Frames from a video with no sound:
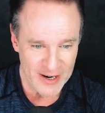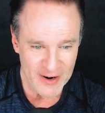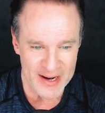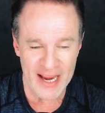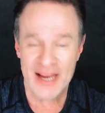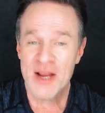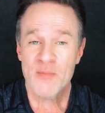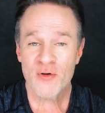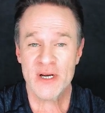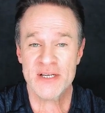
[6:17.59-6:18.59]
Okay,
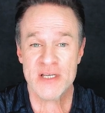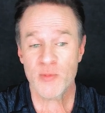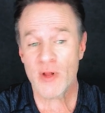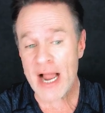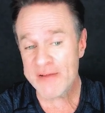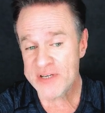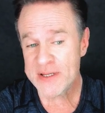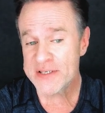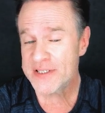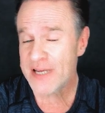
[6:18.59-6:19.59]
pretty simple. I've seen
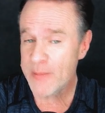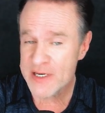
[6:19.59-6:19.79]
the same